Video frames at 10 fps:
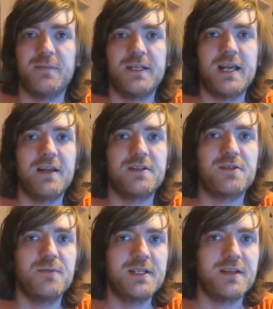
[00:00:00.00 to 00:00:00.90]
John Mandel.
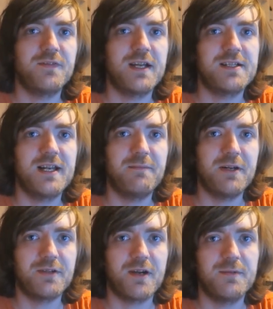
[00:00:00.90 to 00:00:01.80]
As always, don't forget to let
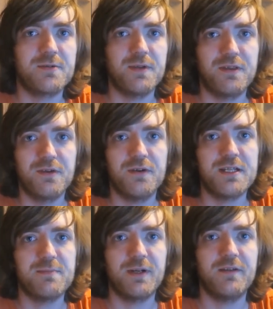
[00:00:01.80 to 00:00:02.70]
me know in the comments what you thought
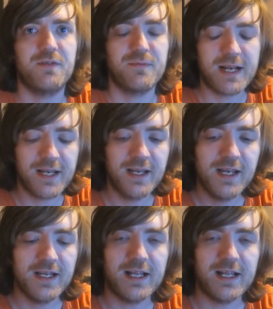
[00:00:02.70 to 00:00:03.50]
of this book if you read it.